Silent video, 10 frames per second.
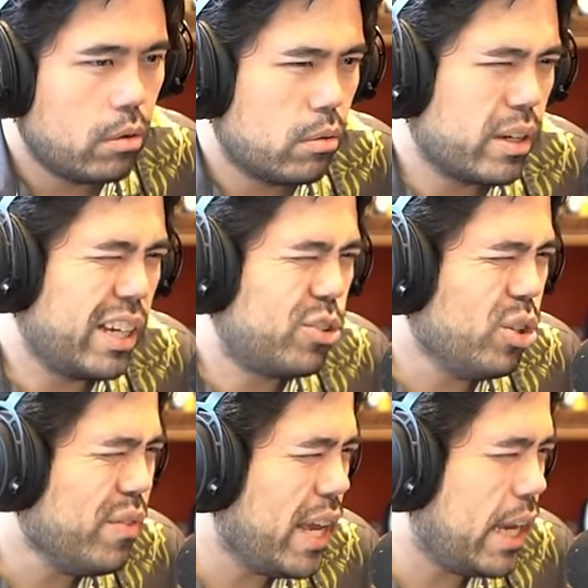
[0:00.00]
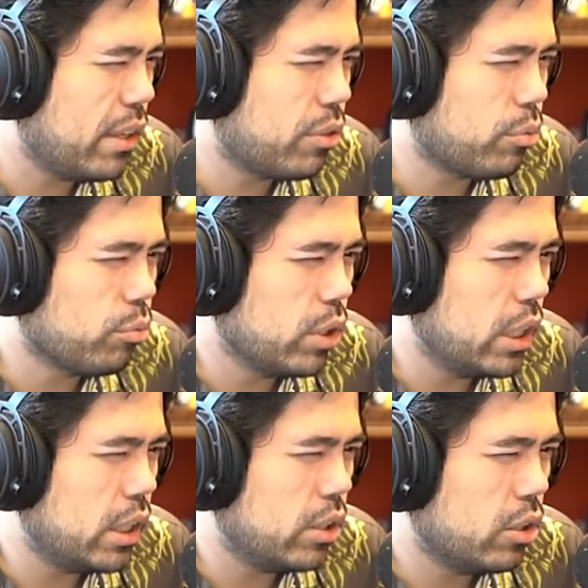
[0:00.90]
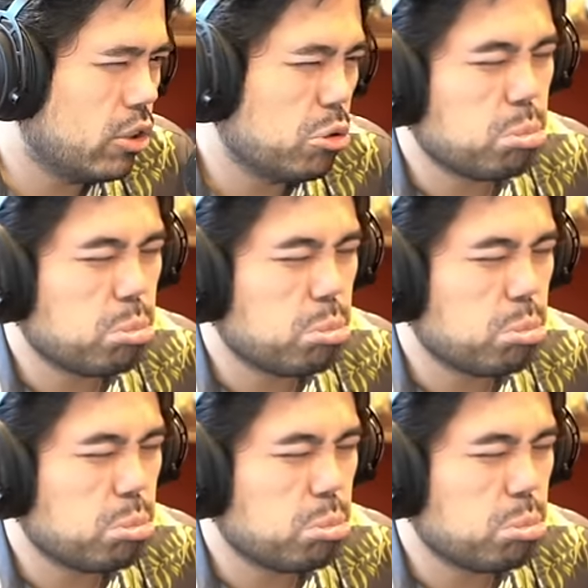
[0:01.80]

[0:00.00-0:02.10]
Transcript: now I do have a3 here